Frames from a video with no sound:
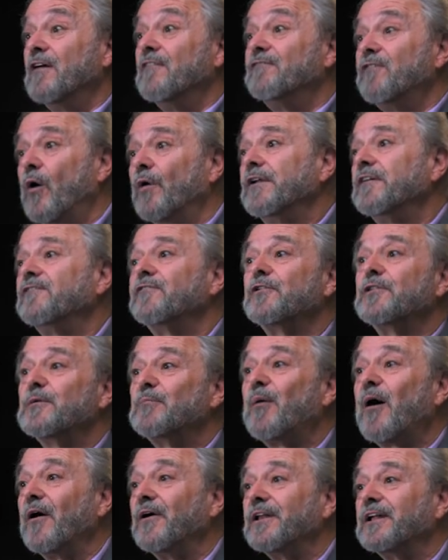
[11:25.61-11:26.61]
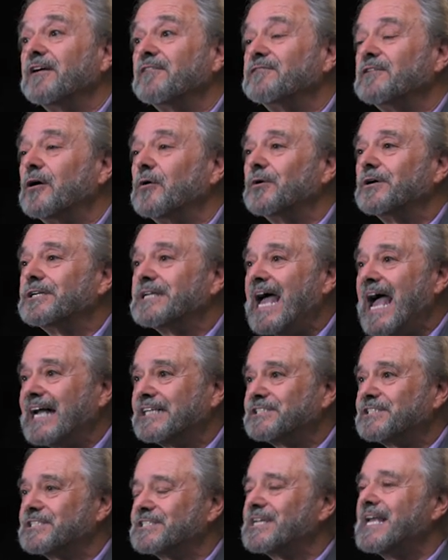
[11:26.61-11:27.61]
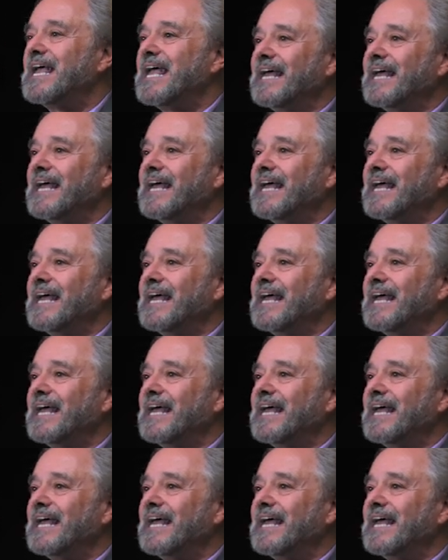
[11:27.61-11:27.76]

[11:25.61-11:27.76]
voting for the party of lower taxes